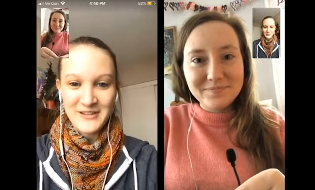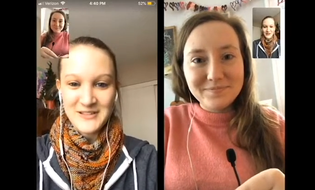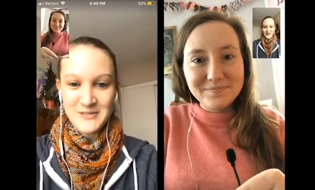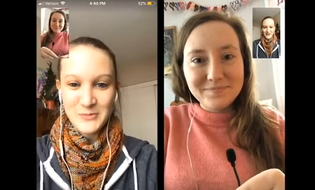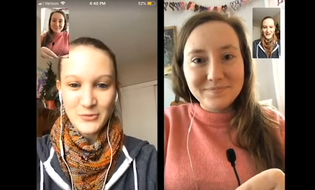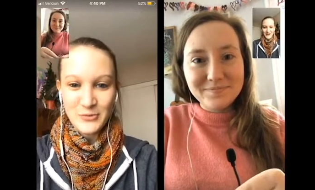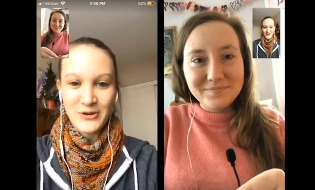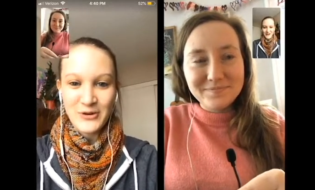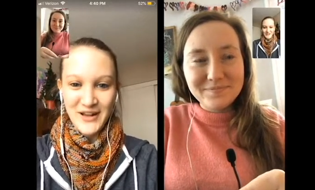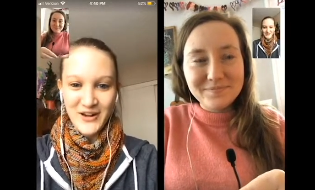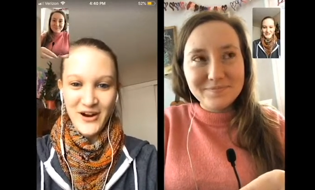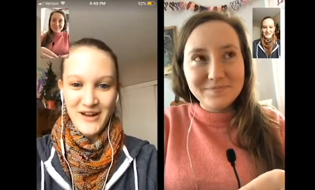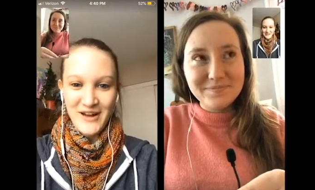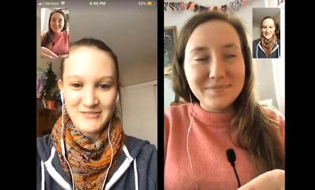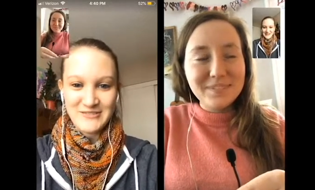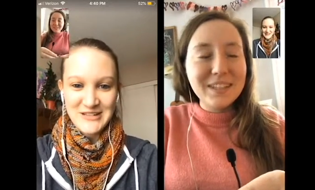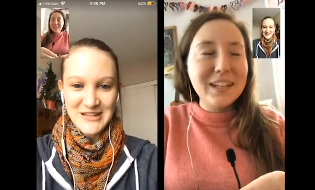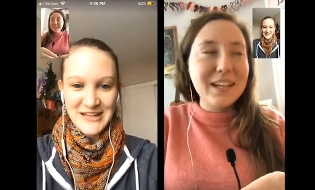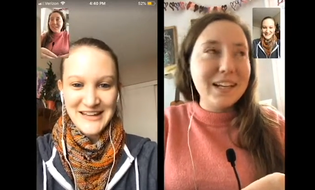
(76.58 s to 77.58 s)
Speaker 1: is pretty
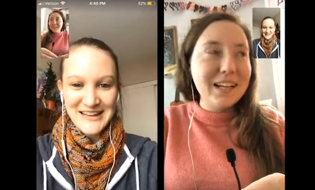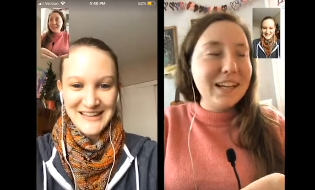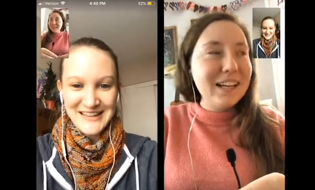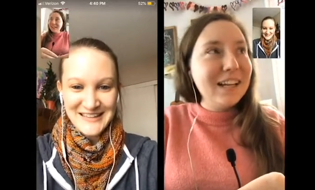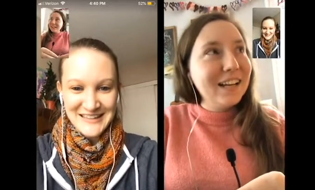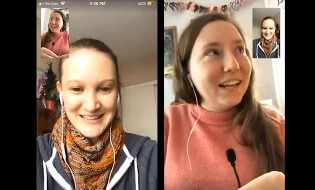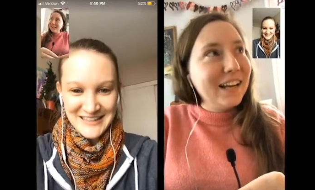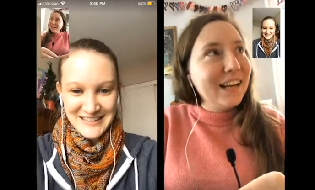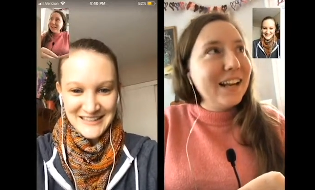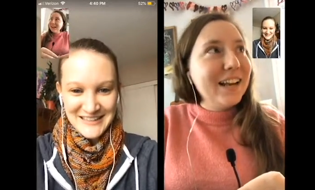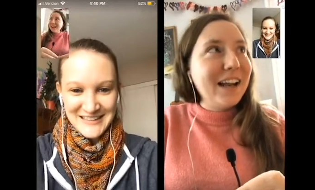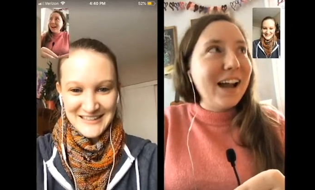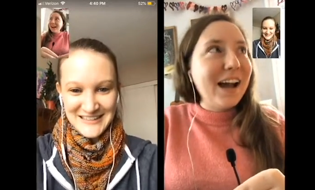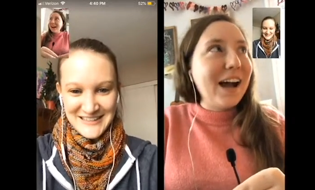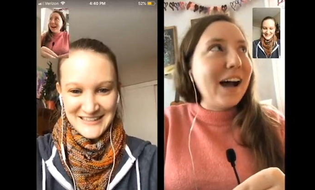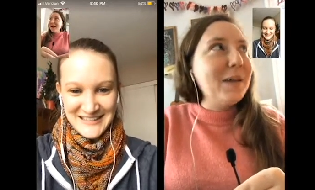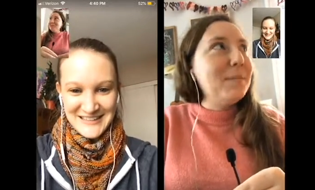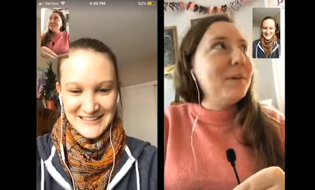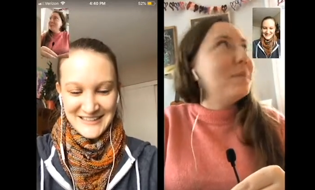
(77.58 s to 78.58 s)
crafty.
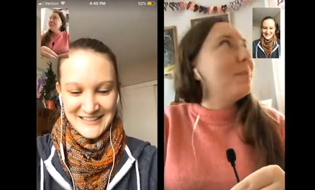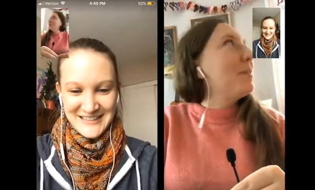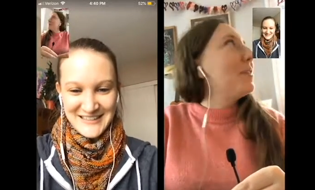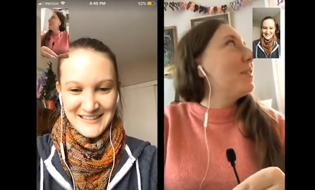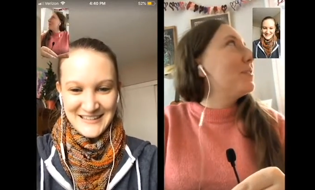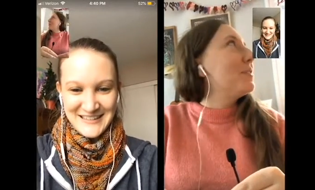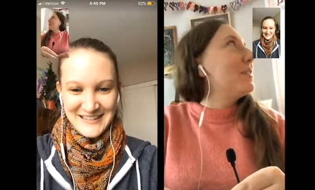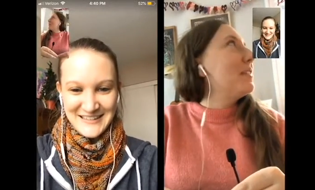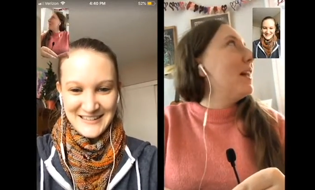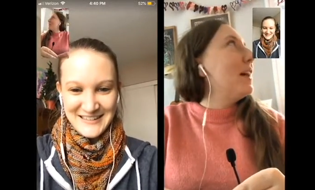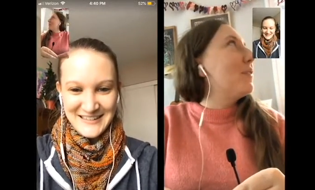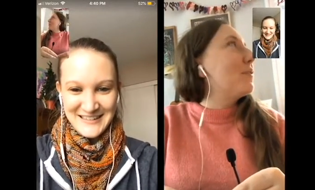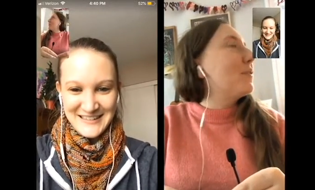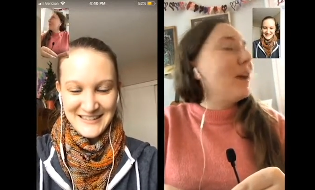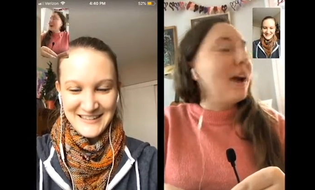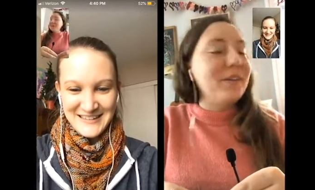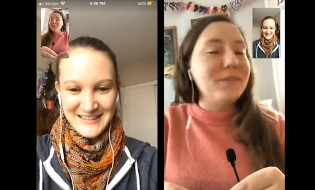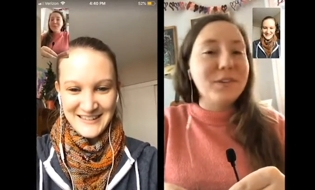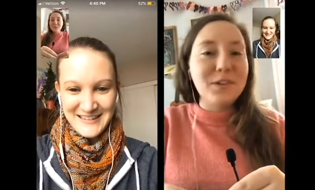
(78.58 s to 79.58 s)
Speaker 2: Yeah, I mean, well, there's a lot of
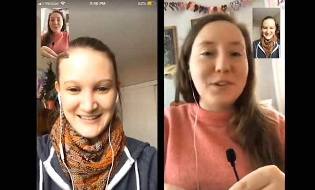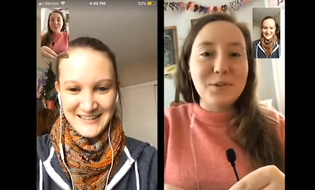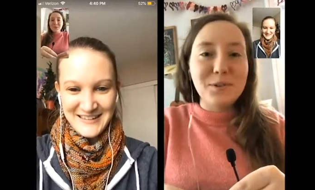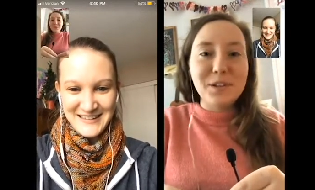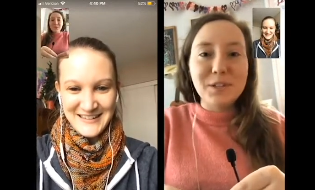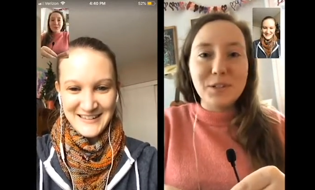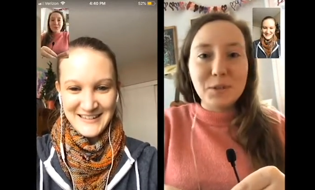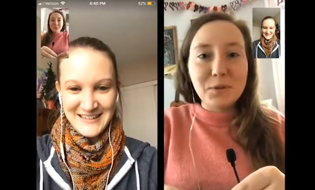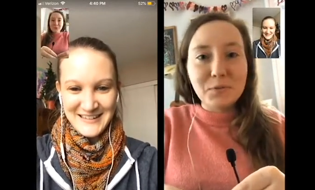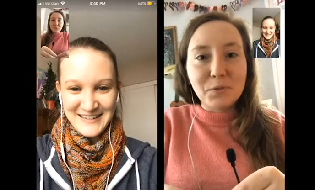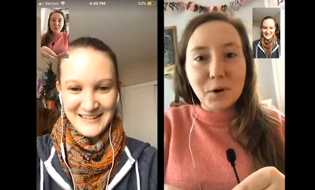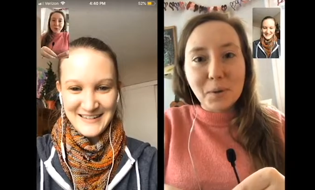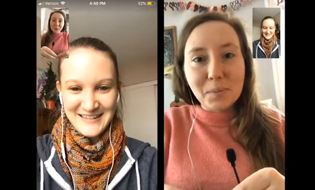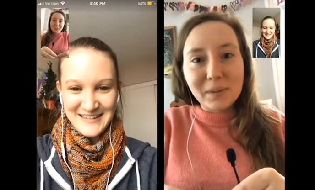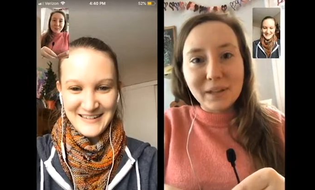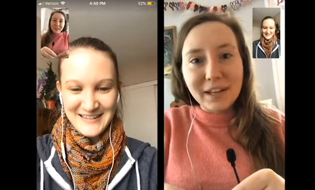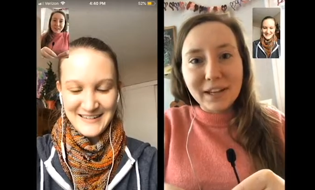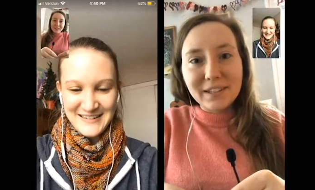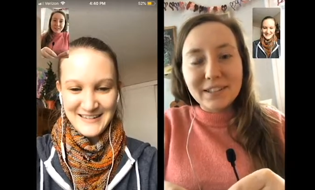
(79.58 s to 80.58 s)
crafting you can do for
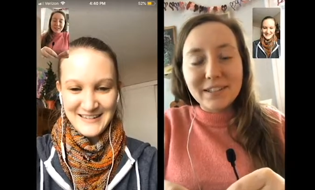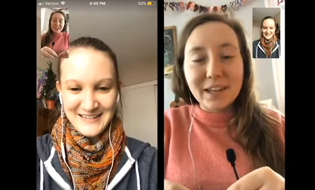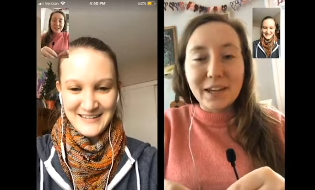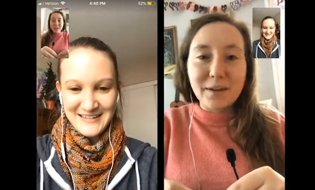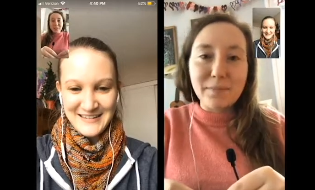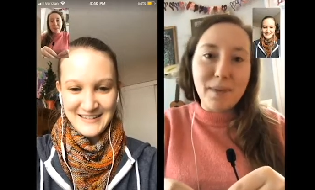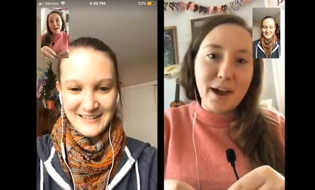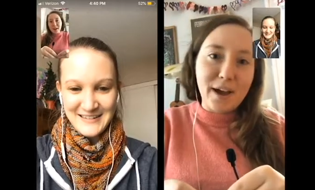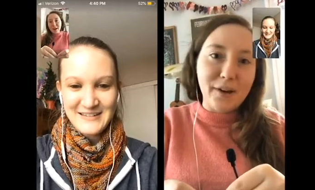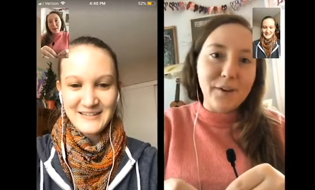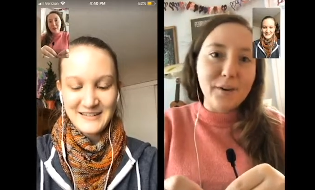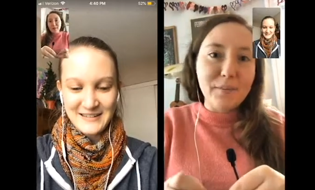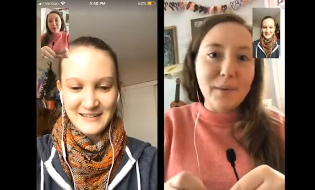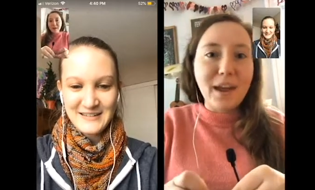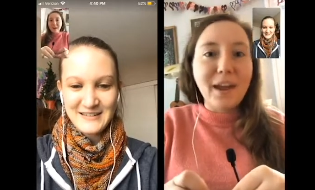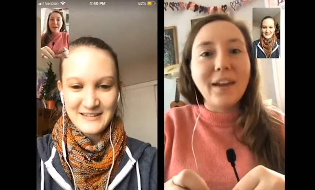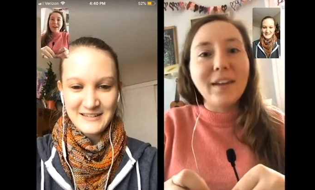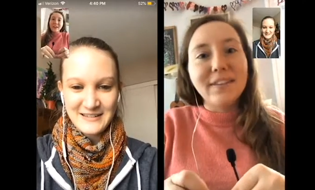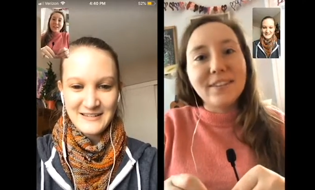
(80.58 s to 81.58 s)
plants, like
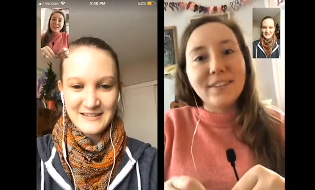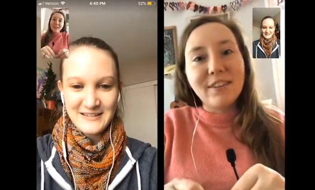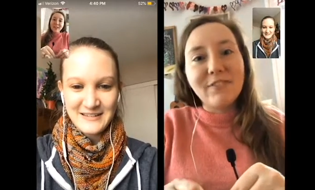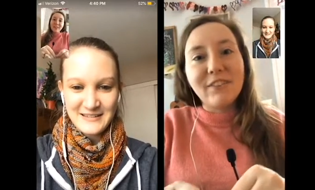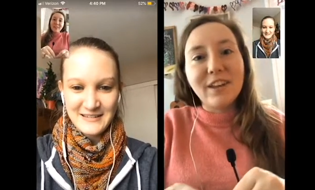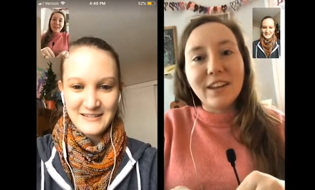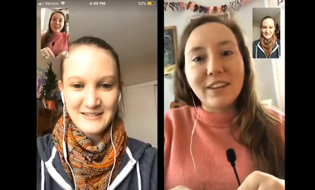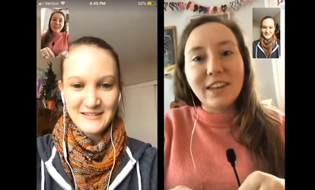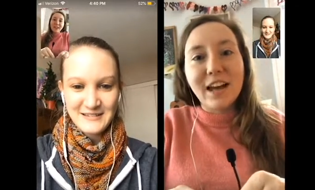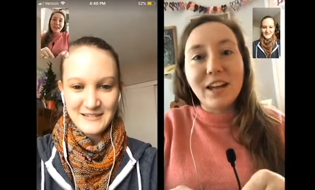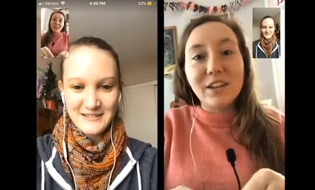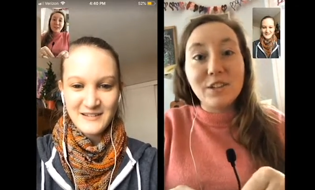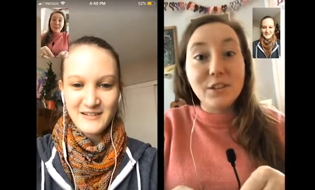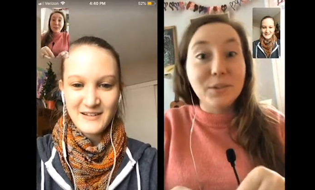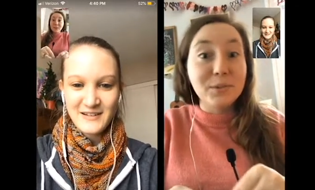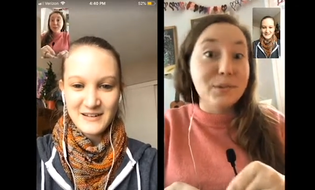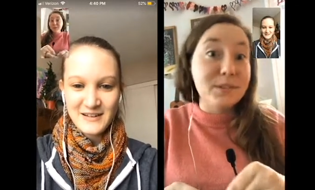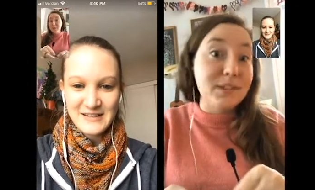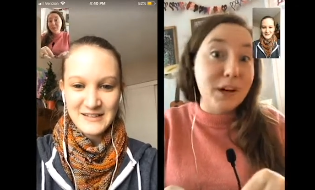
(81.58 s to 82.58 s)
macrame and stuff like that,
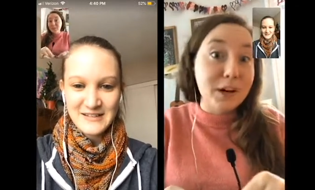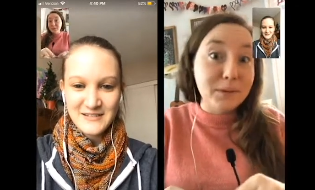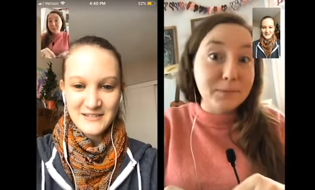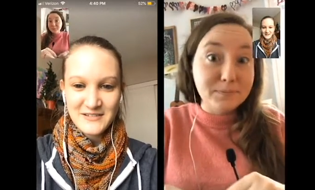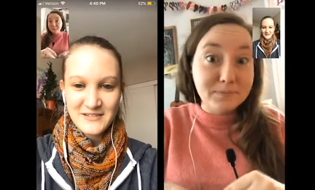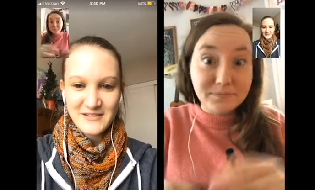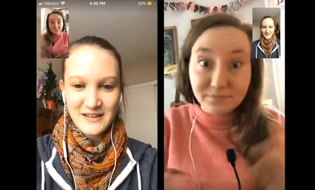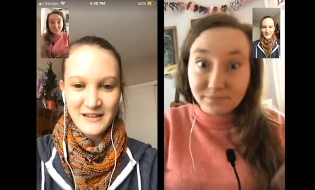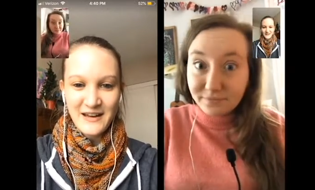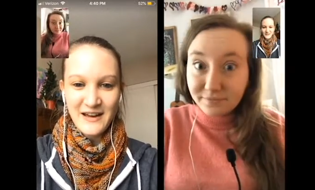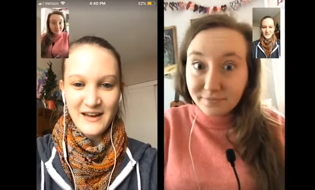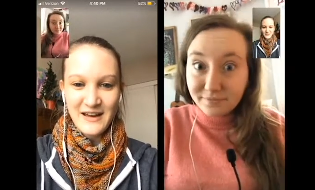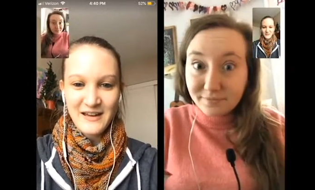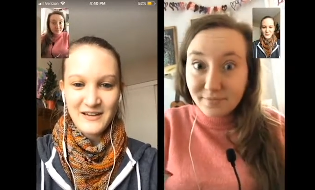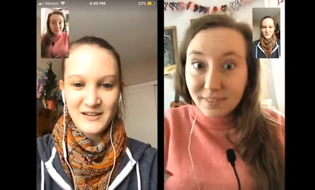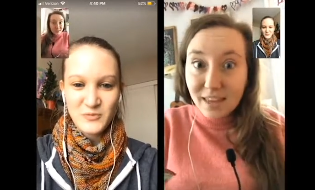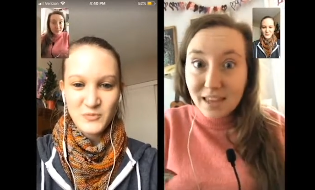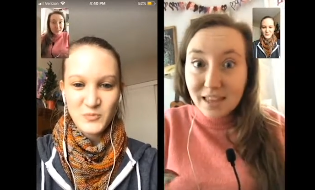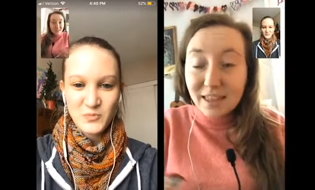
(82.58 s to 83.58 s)
too. So
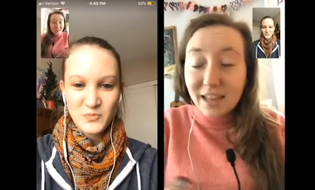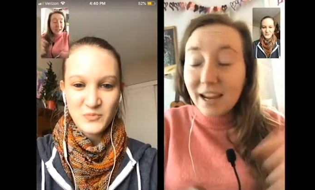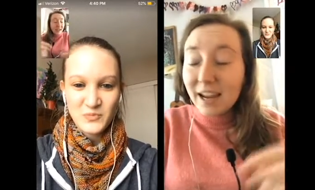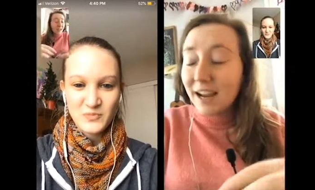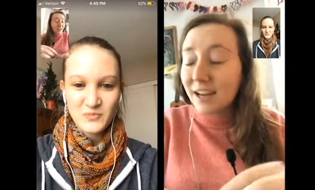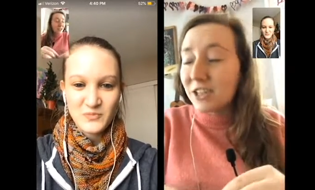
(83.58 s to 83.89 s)
Speaker 1: yeah,
Speaker 2: they